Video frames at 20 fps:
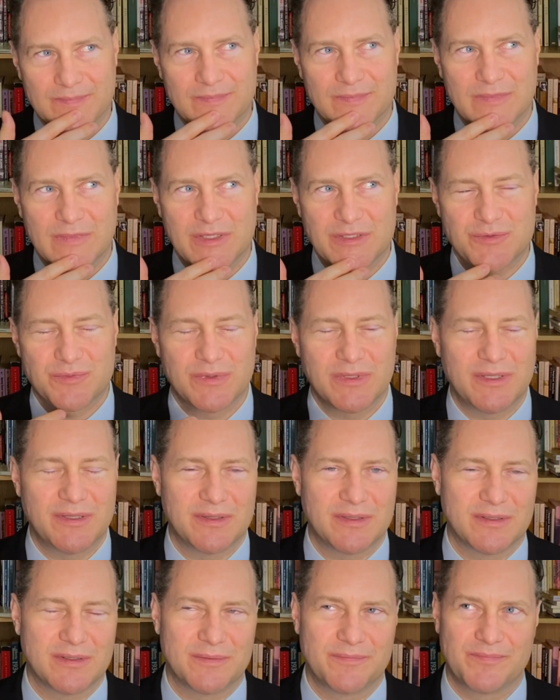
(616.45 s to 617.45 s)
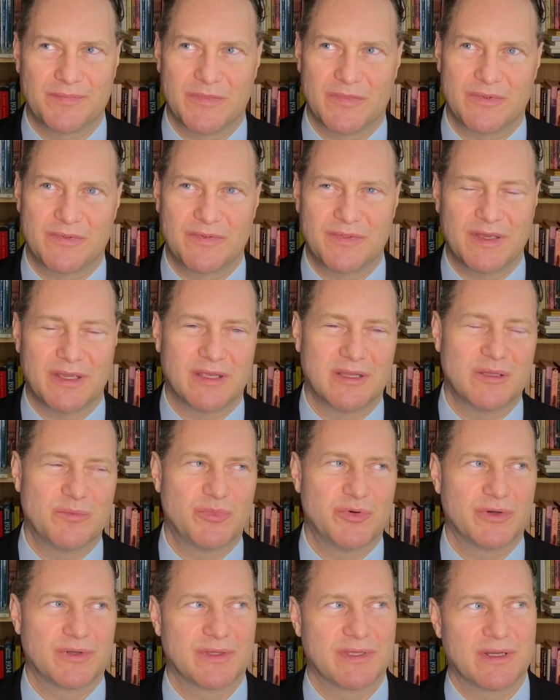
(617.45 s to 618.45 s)
That's really the thing in the
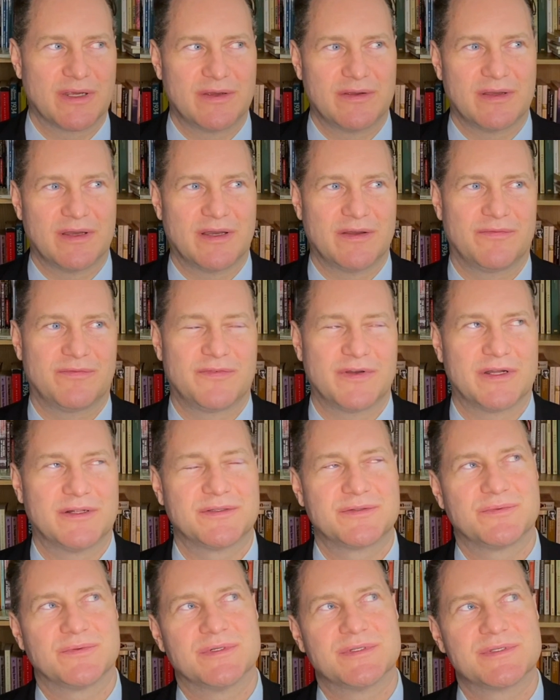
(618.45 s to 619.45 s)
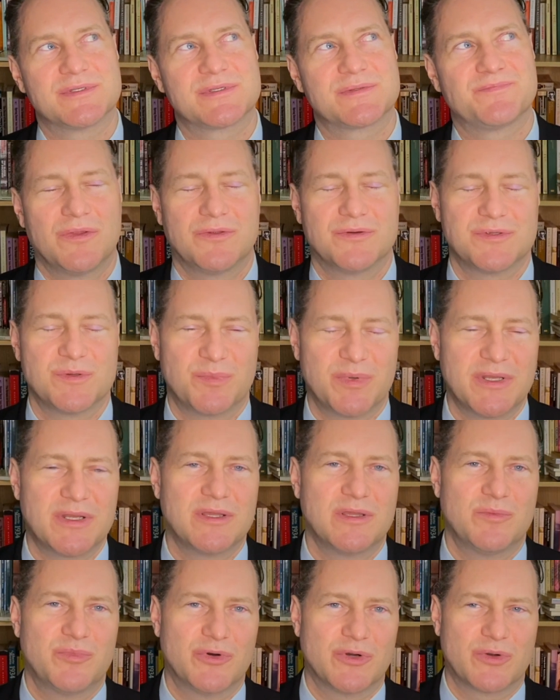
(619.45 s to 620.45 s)
book that I felt was, there's a bit in
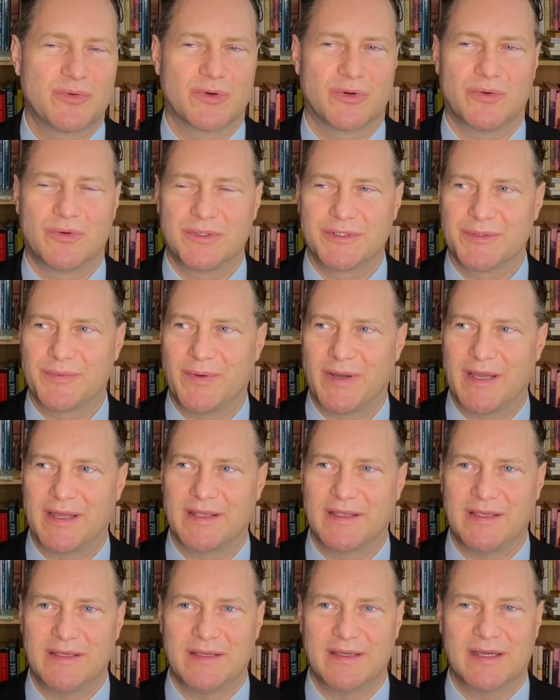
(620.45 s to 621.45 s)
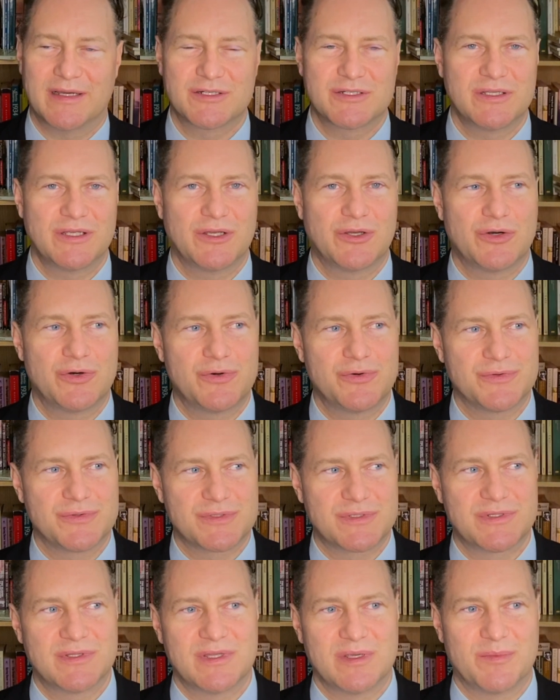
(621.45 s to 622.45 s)
the book where old Huang, he actually goes
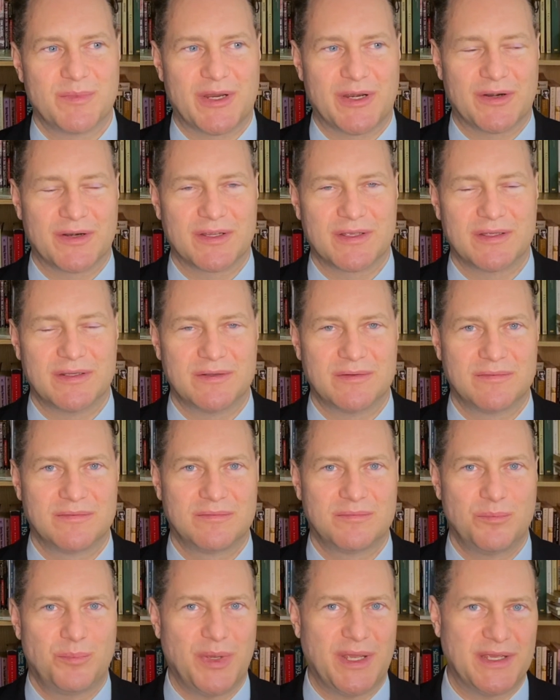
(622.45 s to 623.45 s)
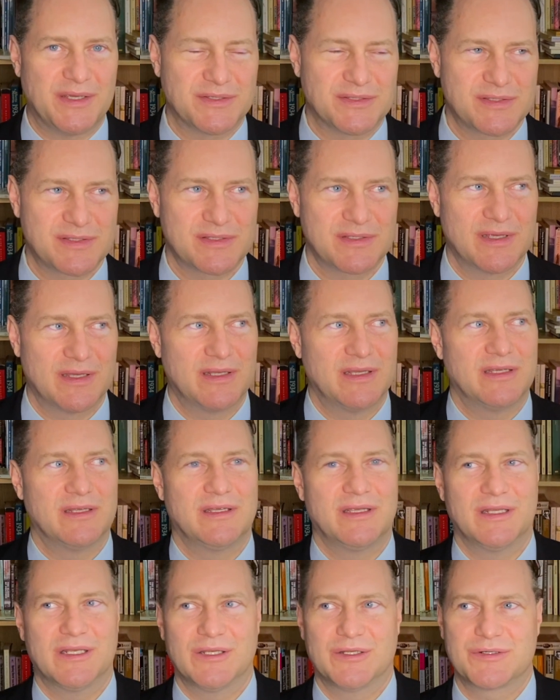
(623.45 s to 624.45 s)
to the American base and
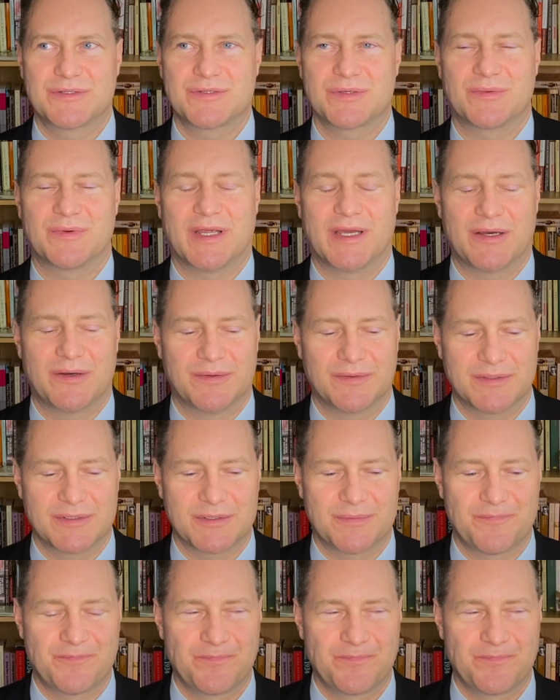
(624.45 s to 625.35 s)
he looks around.